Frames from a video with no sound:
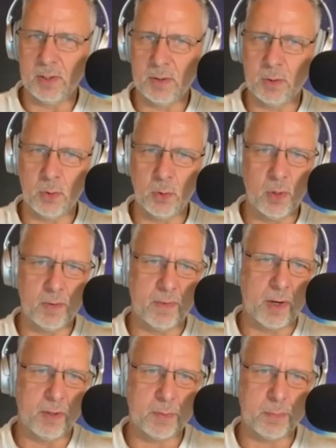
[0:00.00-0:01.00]
cool and very
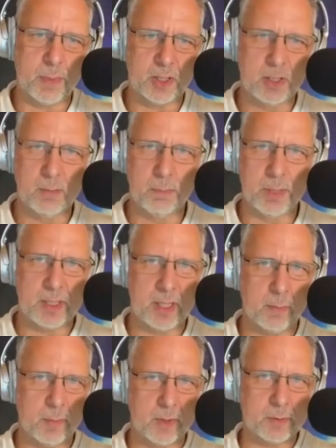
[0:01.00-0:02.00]
special, become
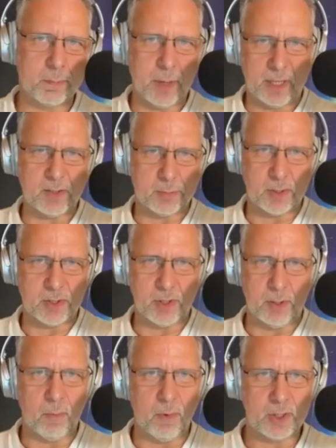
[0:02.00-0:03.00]
a Space Wars
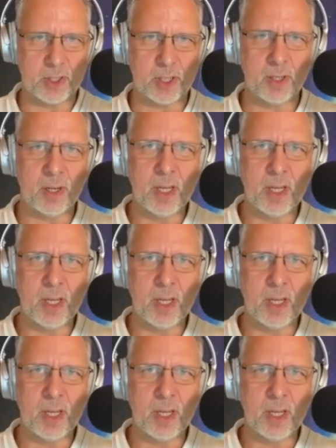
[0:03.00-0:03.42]
watcher